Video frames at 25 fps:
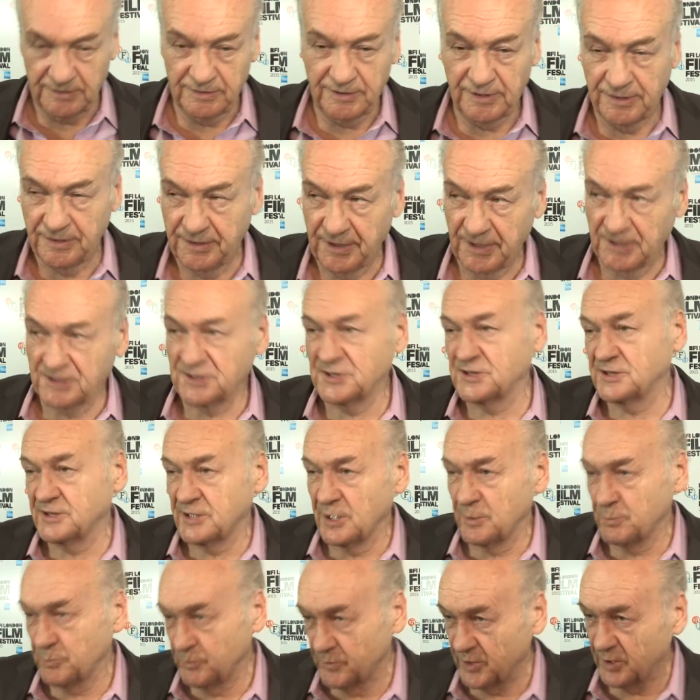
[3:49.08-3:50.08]
the next
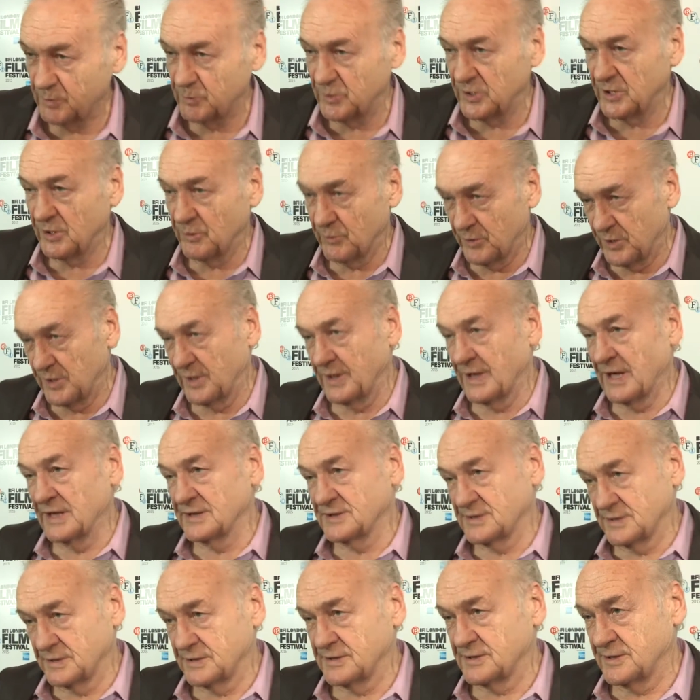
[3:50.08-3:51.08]
step may be our
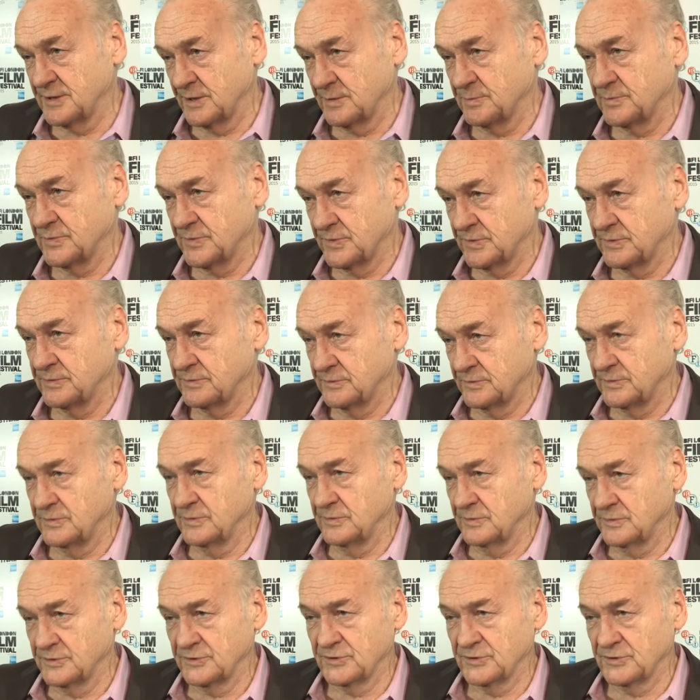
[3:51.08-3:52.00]
last step too.